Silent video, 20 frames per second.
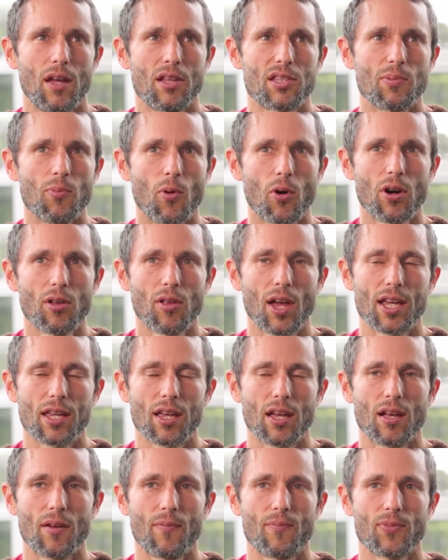it's more
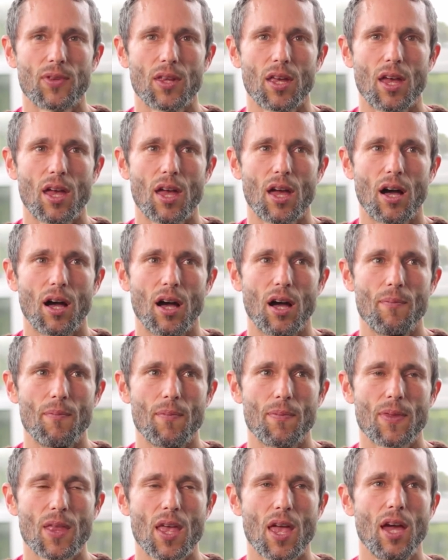like
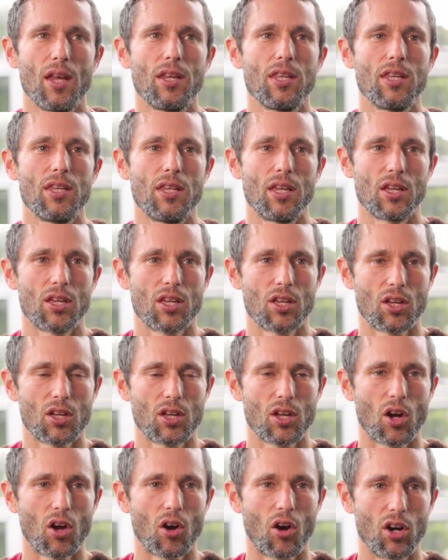um, any
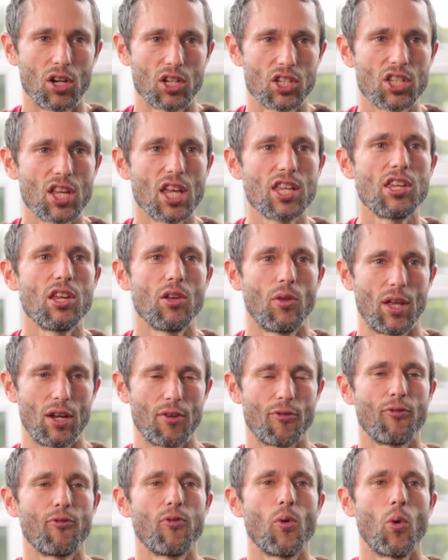
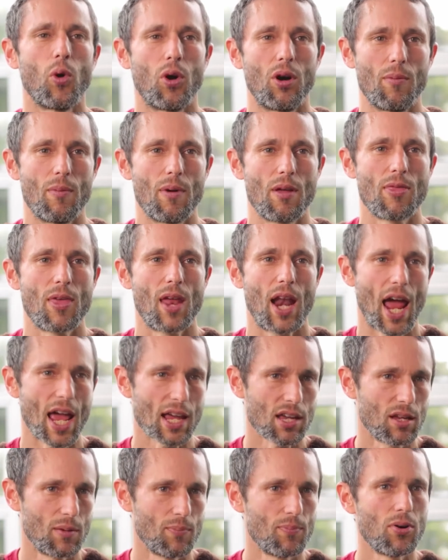articulate form that
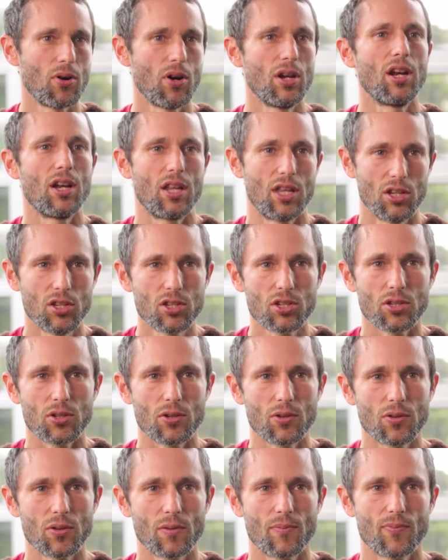I could put it
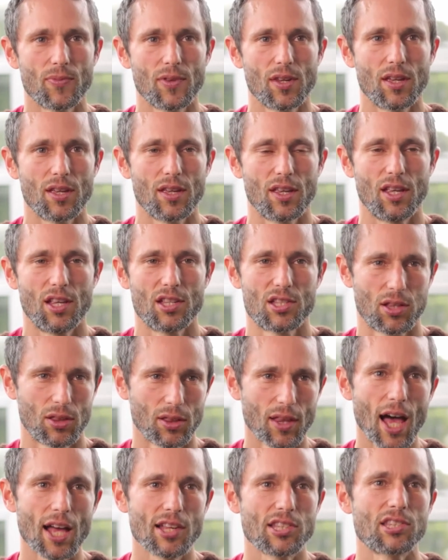into is
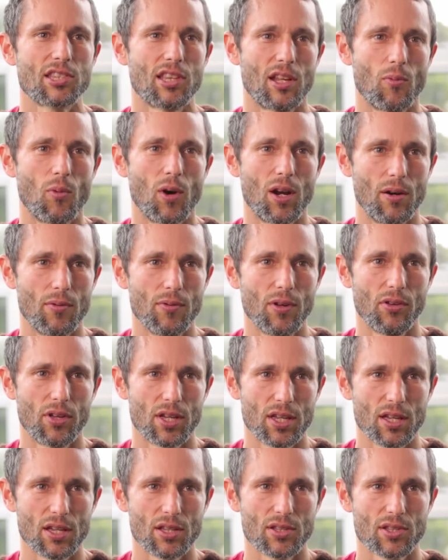less than what it
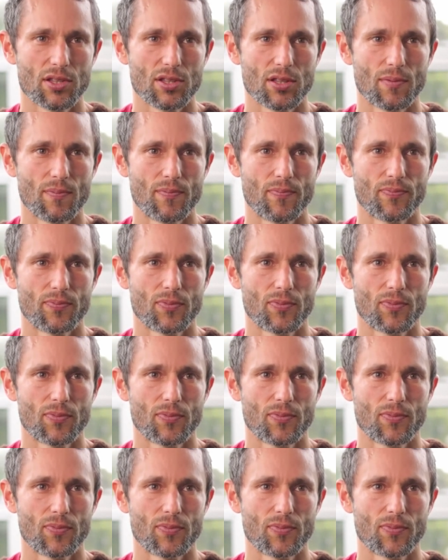really is.